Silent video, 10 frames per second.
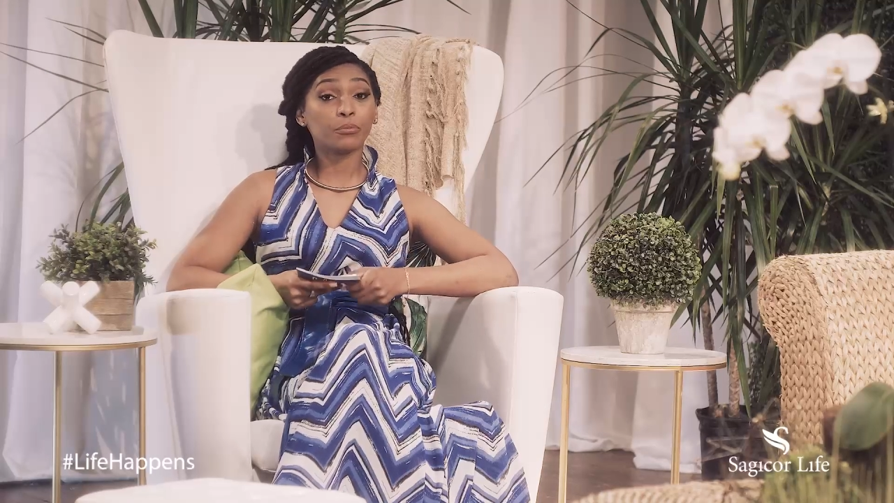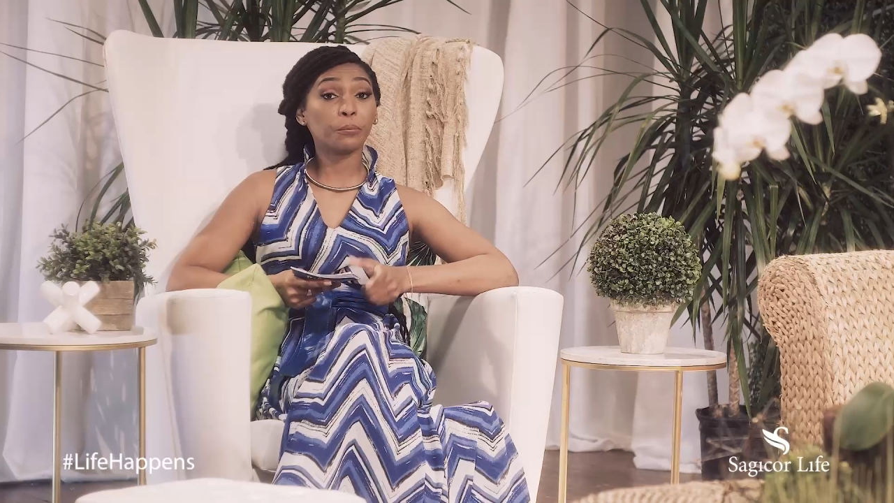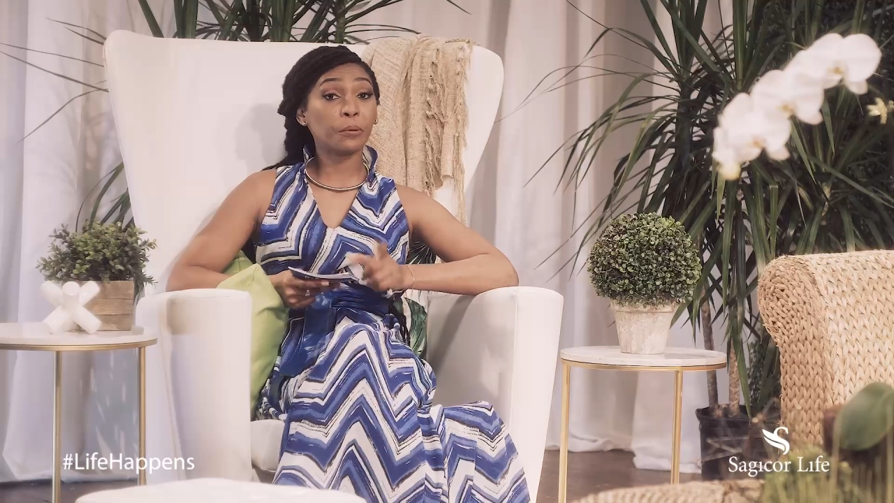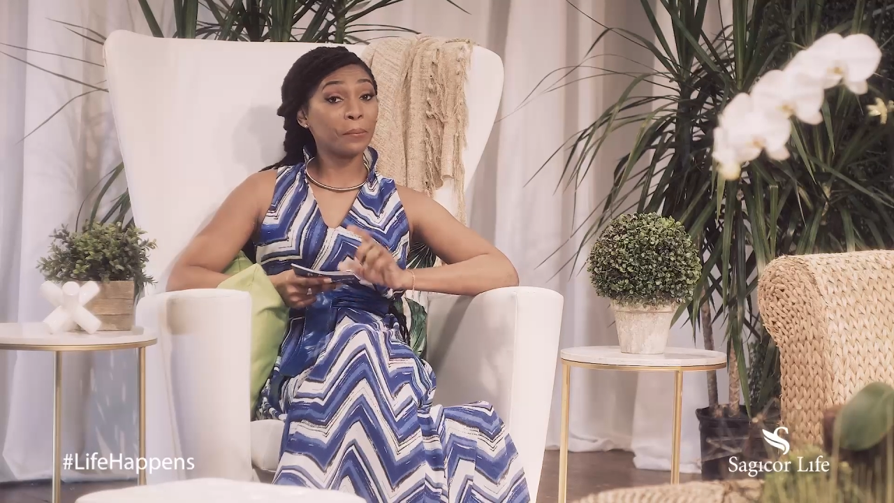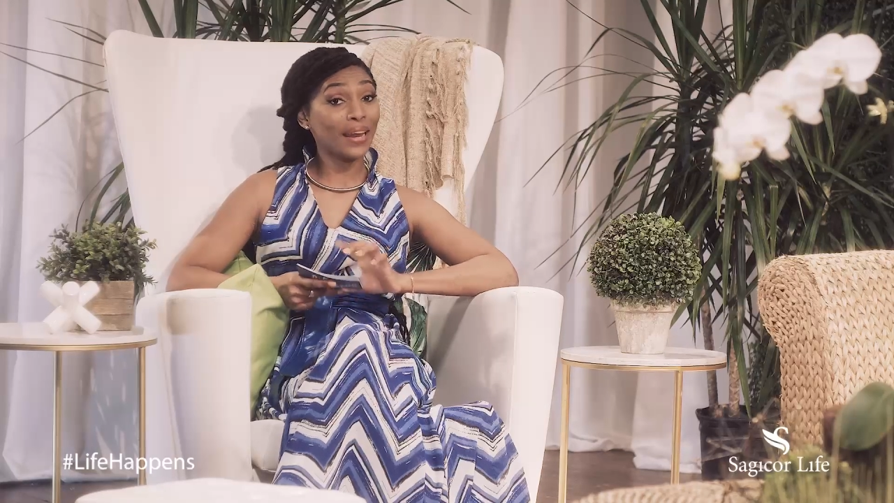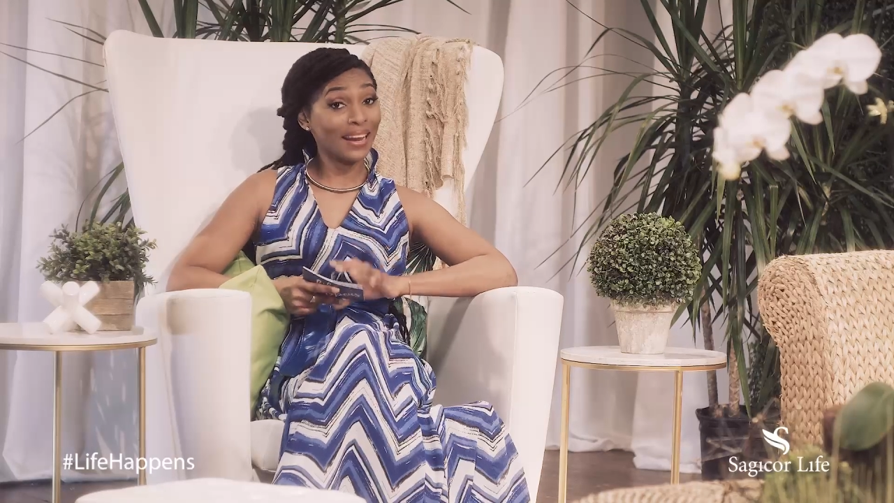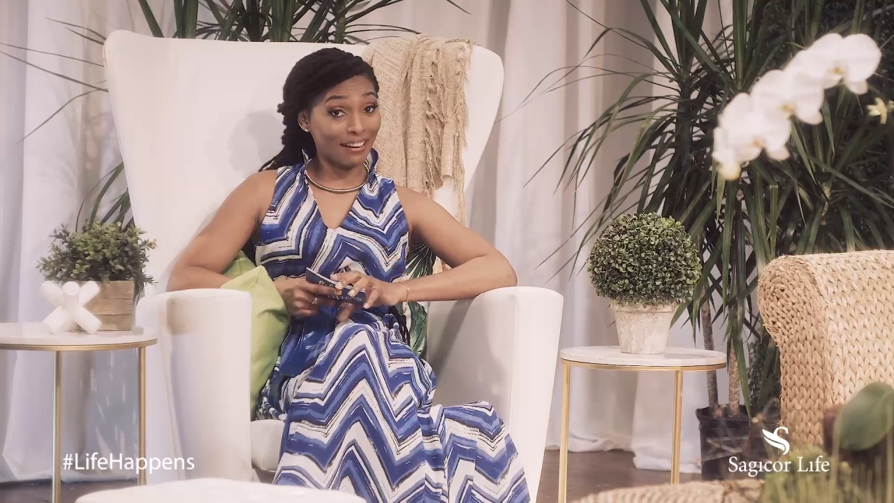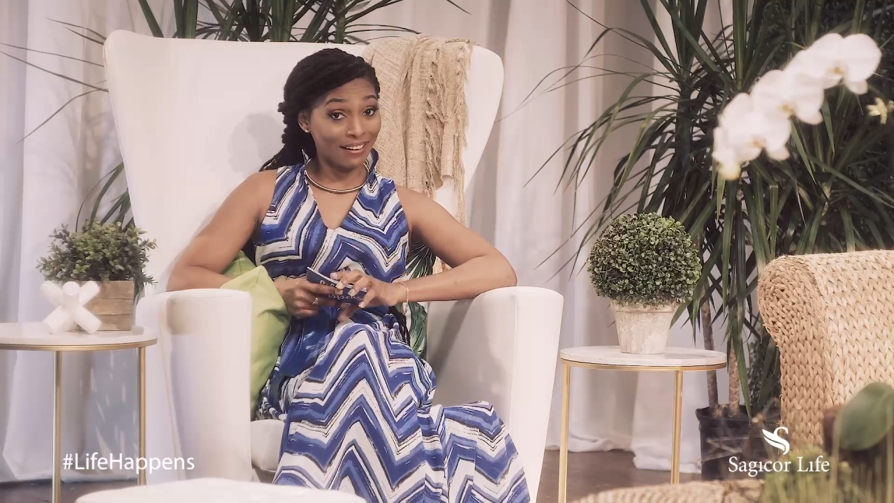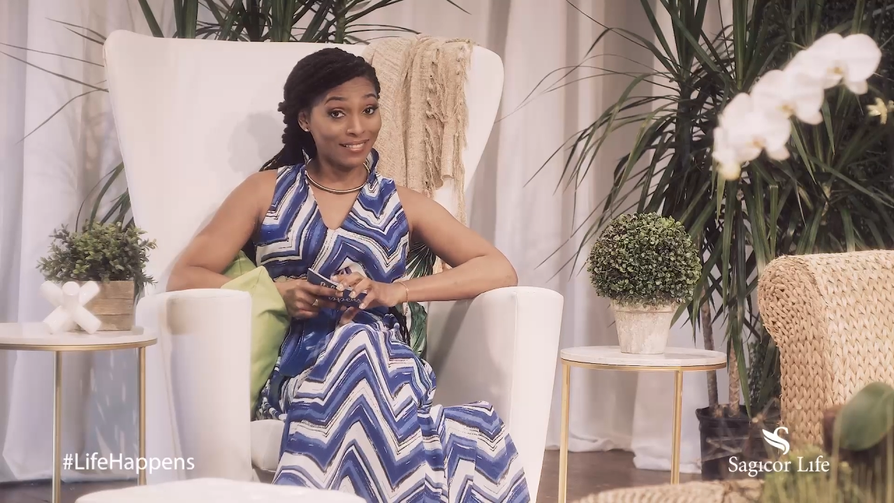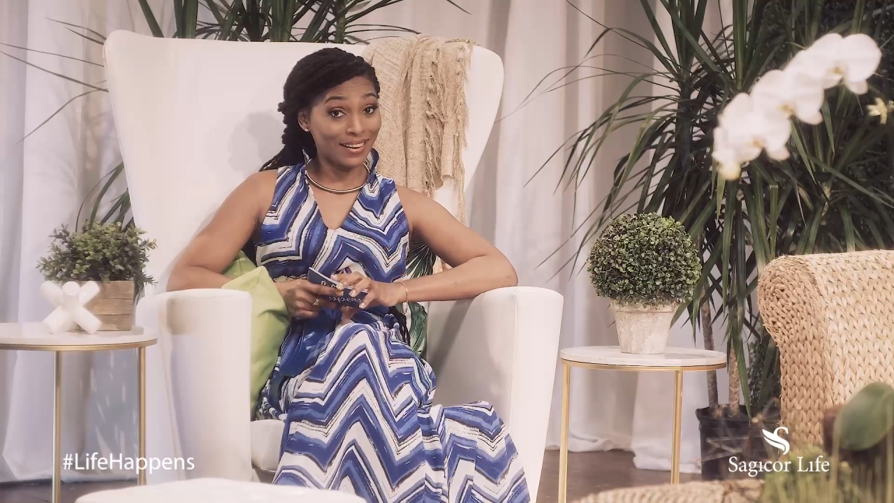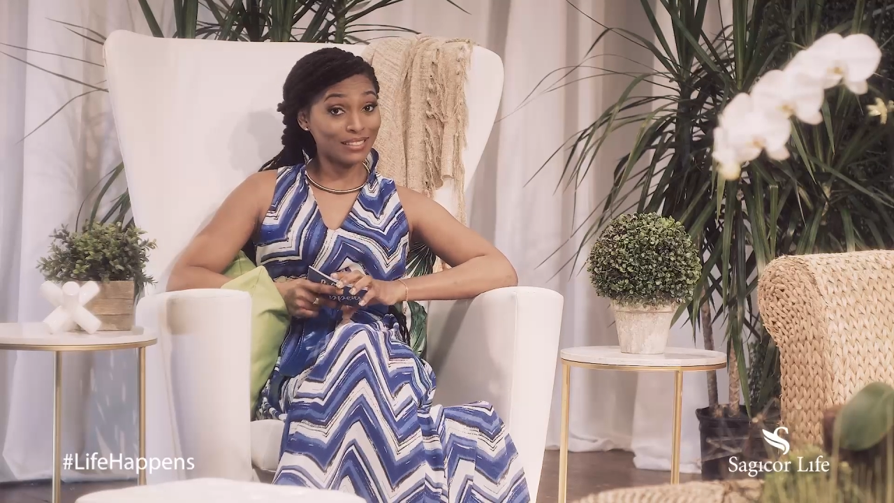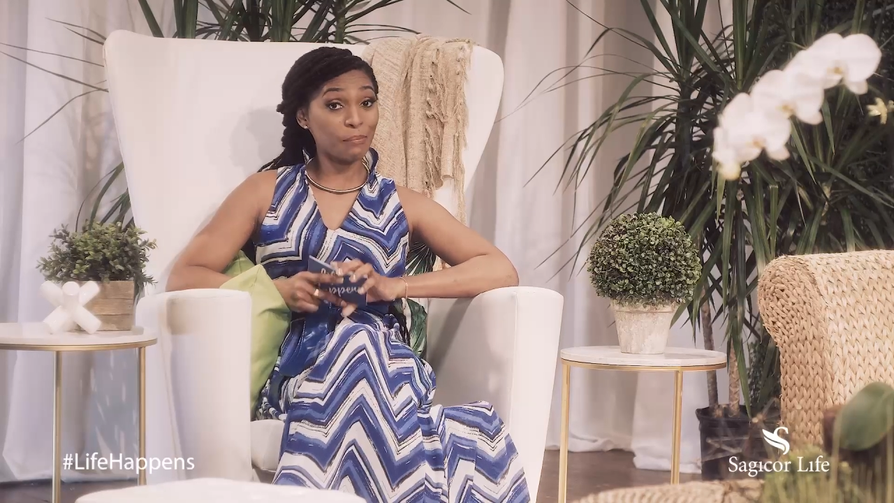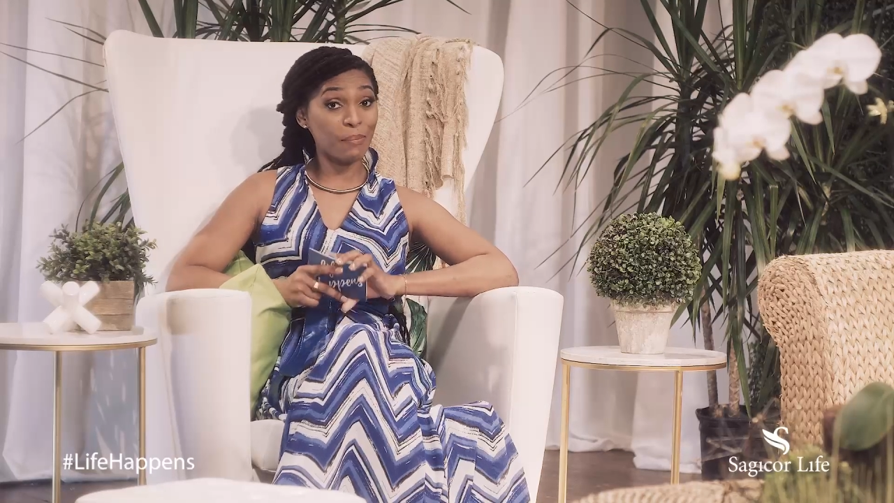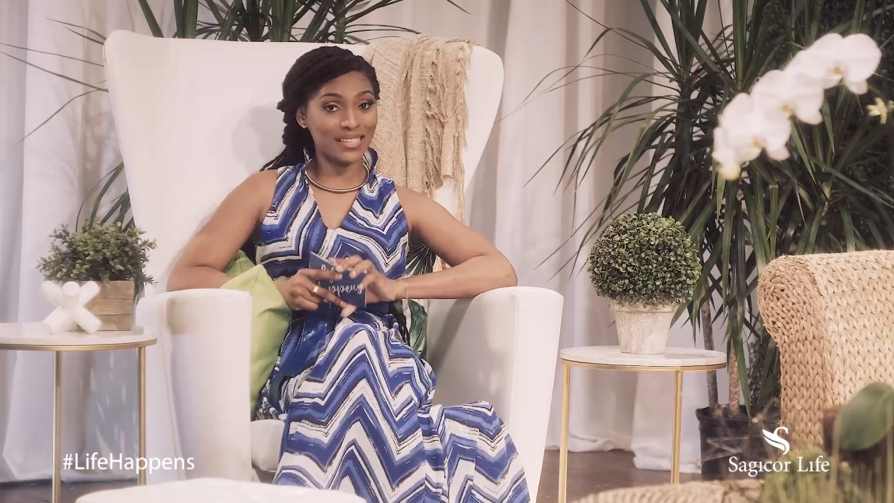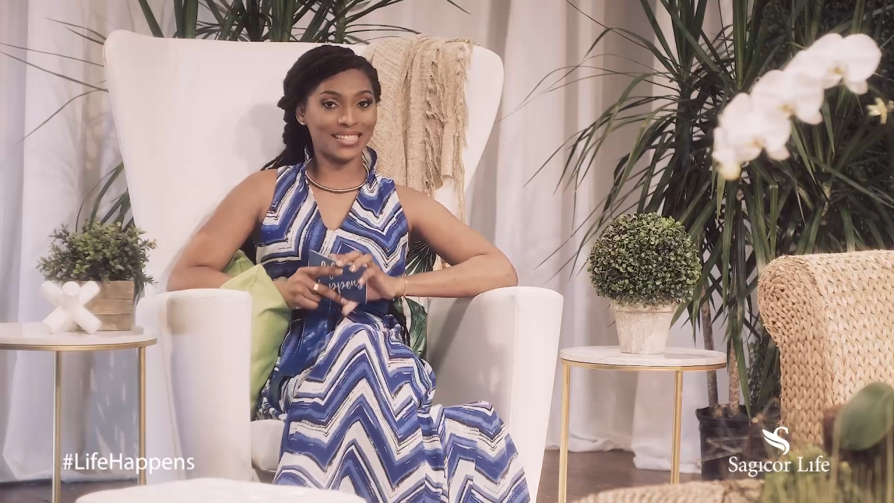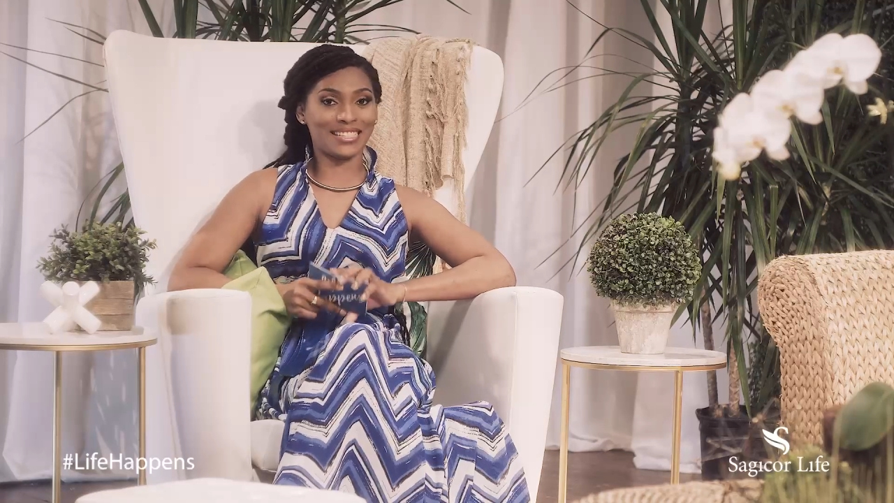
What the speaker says: you prepare as best